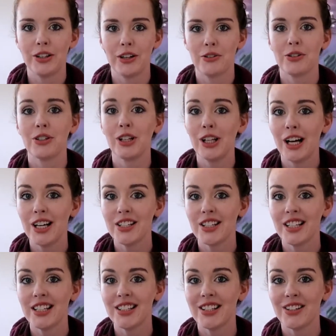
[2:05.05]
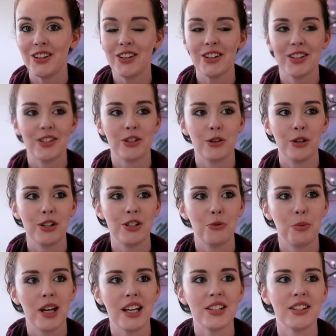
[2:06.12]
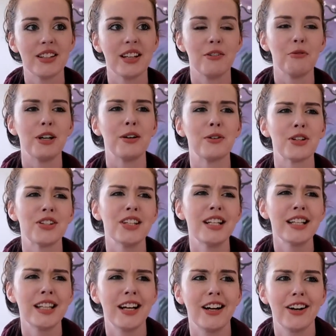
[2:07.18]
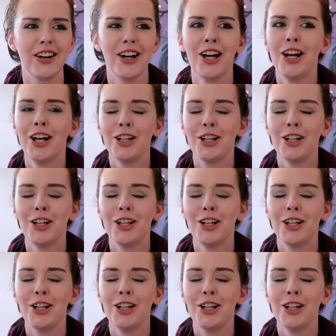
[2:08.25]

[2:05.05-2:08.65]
those closets and all the storage space, and then we were sitting there